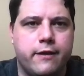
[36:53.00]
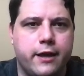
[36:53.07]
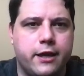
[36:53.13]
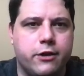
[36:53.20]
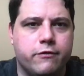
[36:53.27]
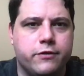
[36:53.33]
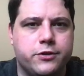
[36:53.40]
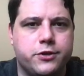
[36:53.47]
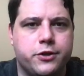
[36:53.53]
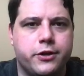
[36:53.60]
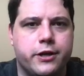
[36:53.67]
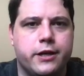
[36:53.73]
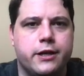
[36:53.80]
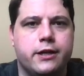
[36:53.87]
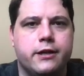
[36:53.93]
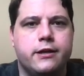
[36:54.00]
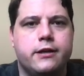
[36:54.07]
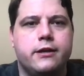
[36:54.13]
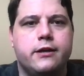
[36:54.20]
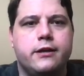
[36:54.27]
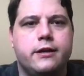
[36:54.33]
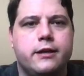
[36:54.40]
that you've asserted
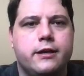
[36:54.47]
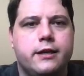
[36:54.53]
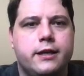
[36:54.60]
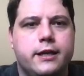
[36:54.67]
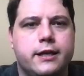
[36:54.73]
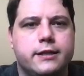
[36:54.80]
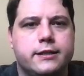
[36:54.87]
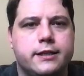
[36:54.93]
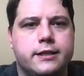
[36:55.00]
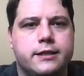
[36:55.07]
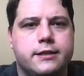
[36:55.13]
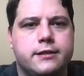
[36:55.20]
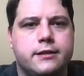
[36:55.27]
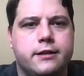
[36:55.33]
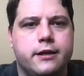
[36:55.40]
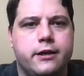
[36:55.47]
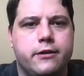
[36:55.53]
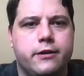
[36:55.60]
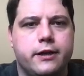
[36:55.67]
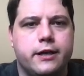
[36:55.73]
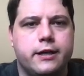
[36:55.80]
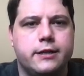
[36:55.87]
exists,
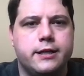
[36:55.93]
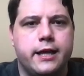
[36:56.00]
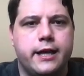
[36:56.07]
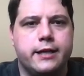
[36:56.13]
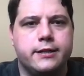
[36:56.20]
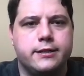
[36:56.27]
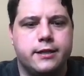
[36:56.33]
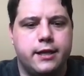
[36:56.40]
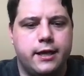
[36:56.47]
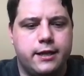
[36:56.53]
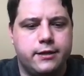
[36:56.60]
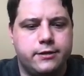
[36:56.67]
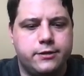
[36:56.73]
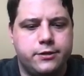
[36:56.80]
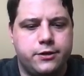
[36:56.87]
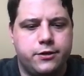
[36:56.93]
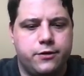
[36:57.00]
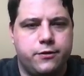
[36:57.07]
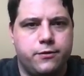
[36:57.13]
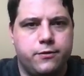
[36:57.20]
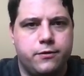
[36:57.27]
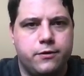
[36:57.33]
that contains that.
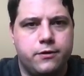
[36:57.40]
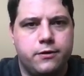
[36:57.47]
So